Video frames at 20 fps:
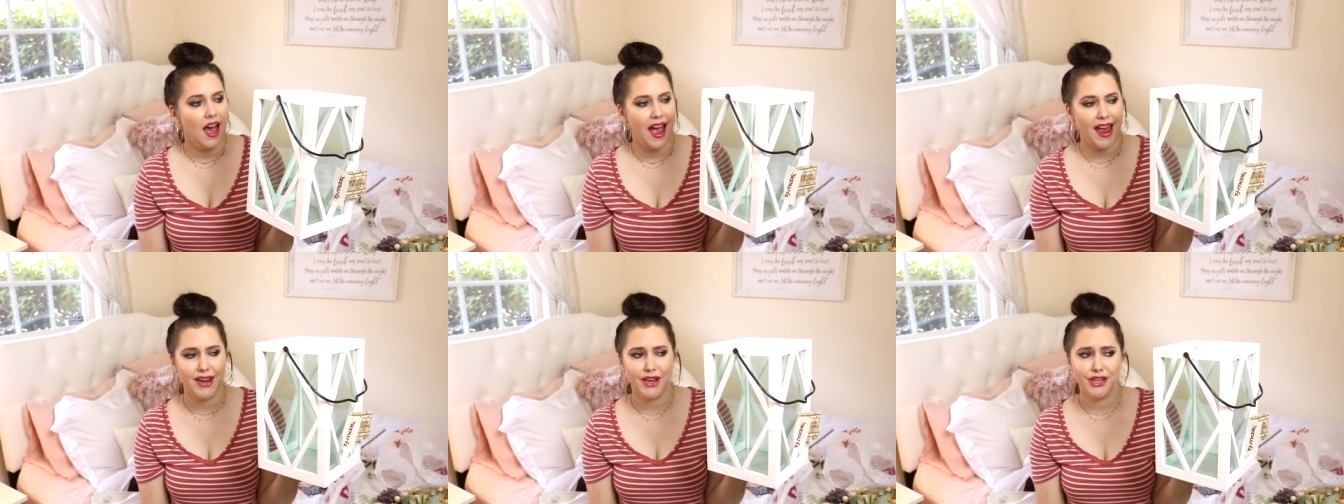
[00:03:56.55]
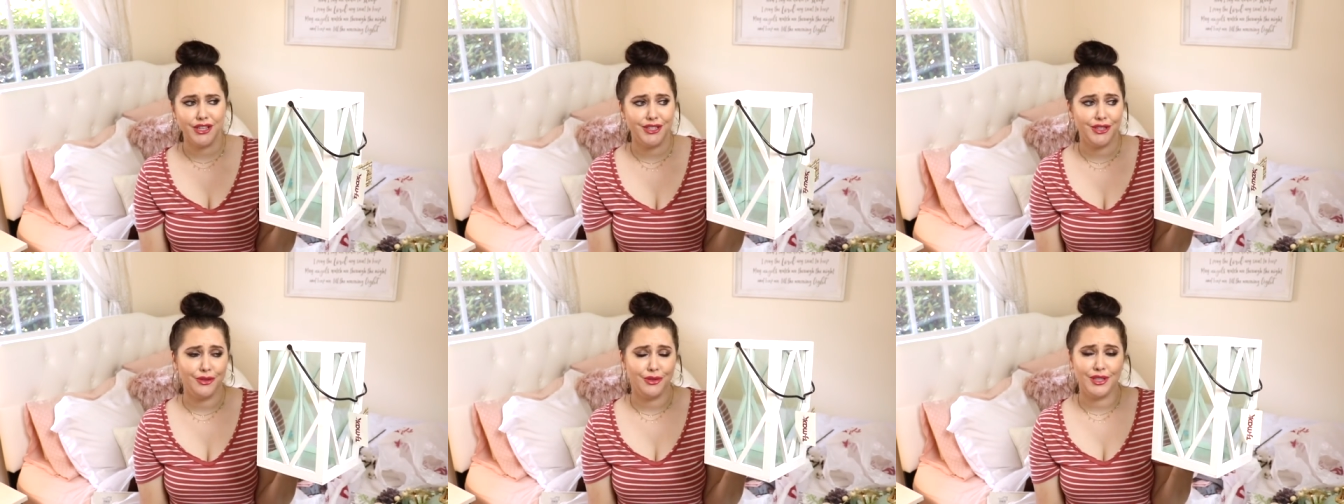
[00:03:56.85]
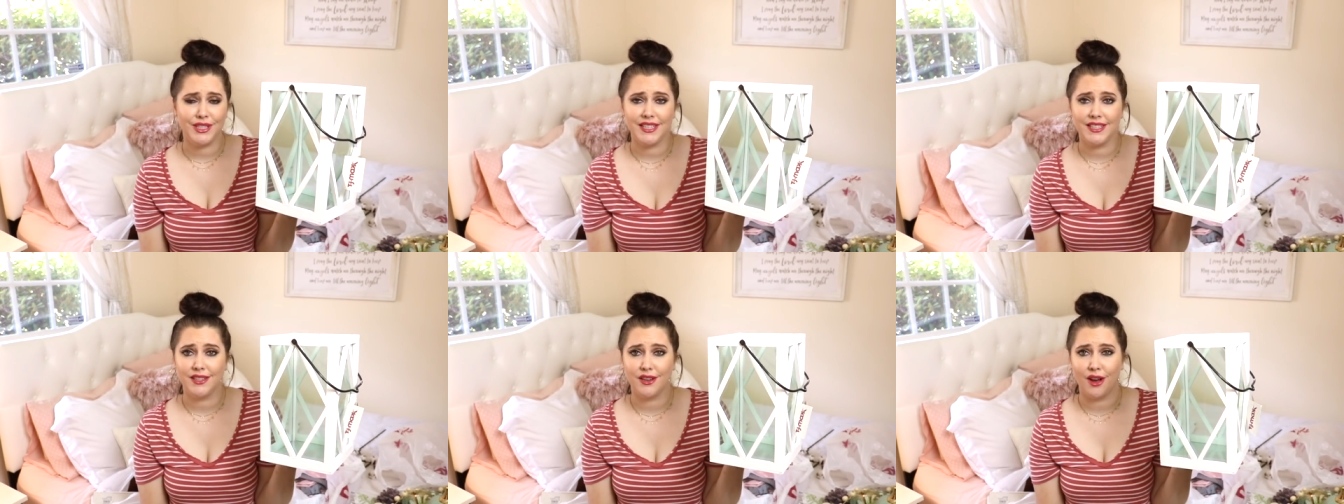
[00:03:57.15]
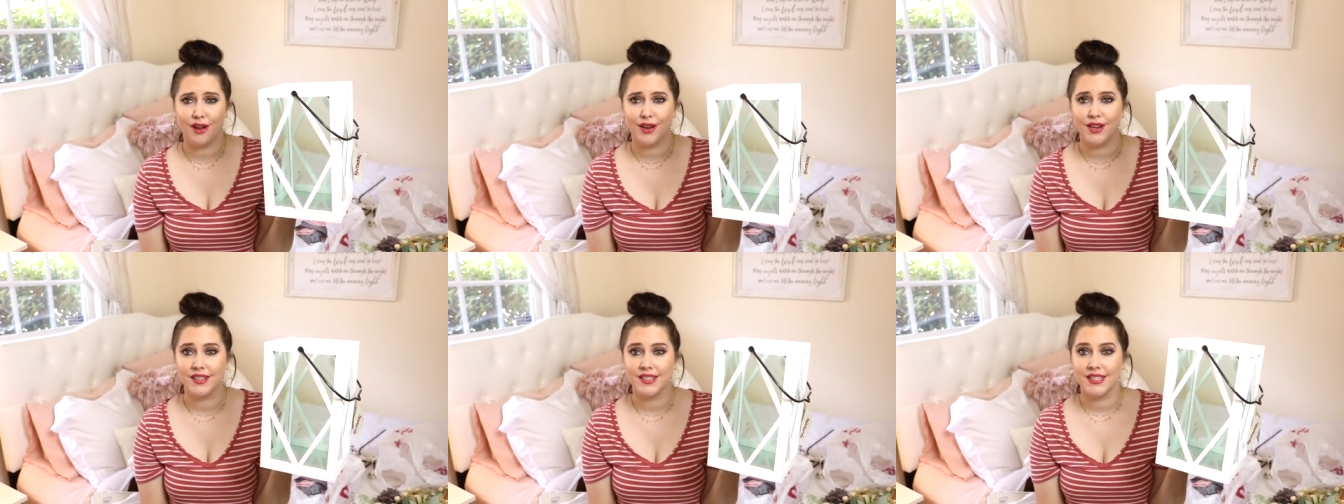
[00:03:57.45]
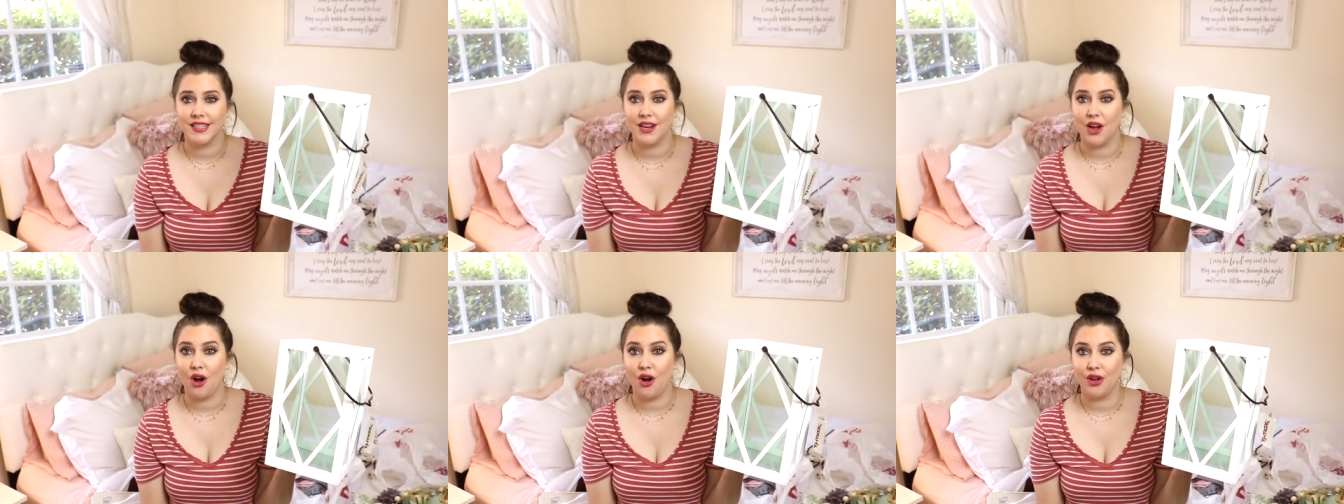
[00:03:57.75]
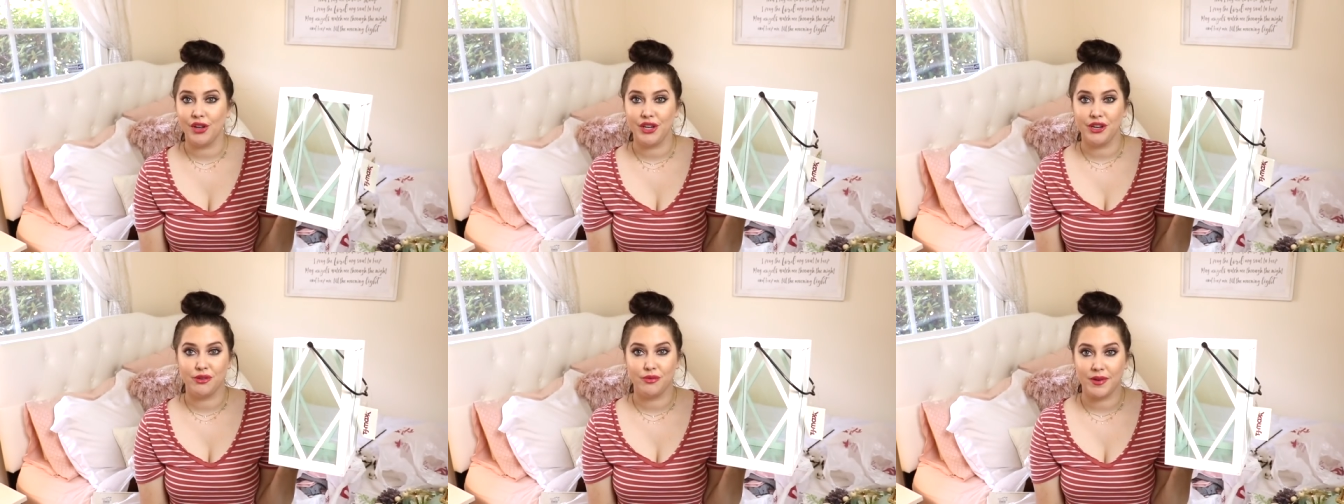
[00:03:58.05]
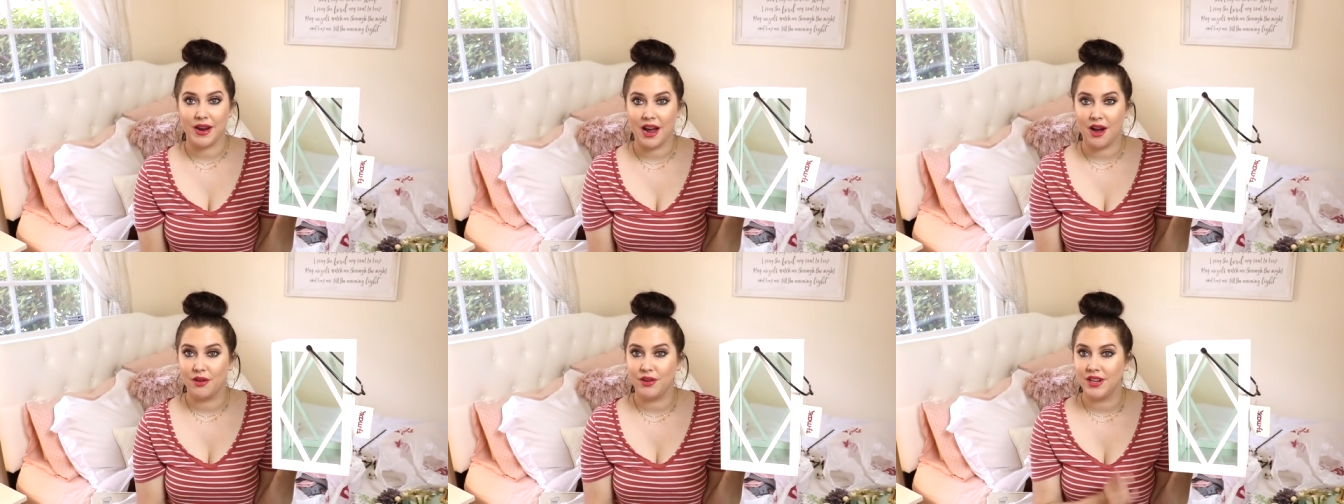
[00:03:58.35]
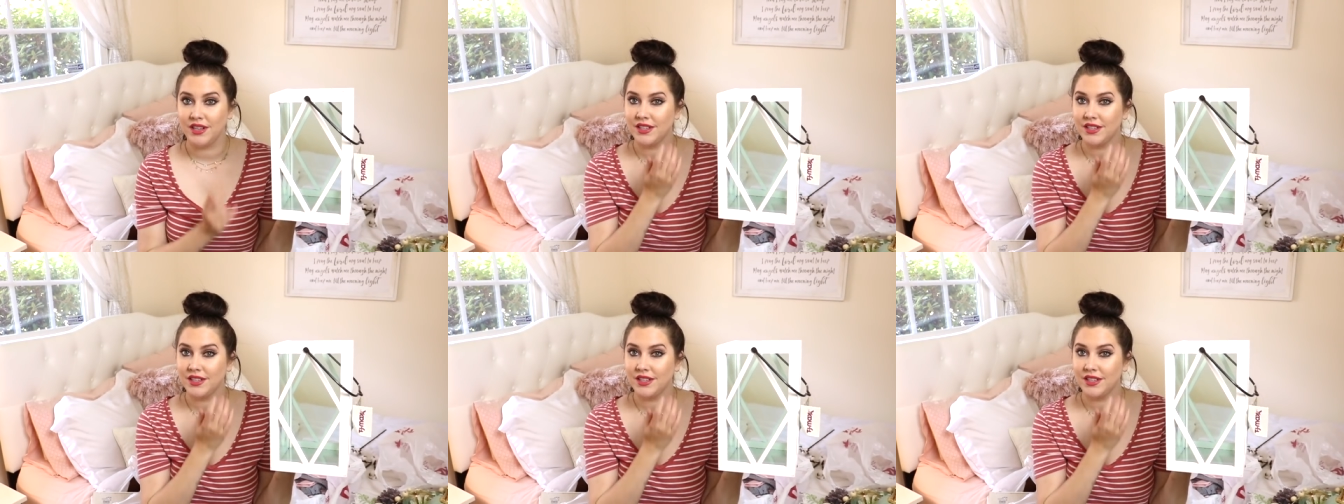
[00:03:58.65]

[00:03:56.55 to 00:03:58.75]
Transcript: I could use this honestly all year round.